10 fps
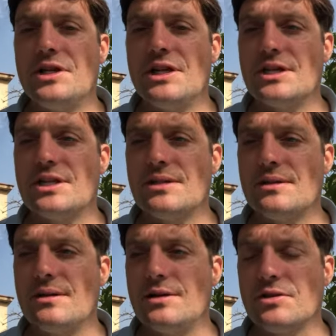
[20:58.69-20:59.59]
years
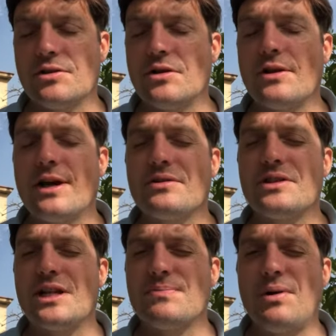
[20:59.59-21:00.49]

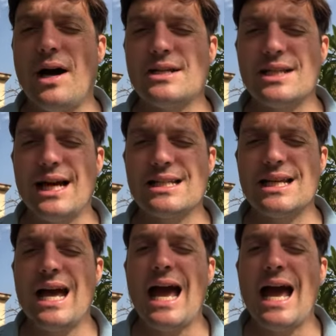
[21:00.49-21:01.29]
prior to that.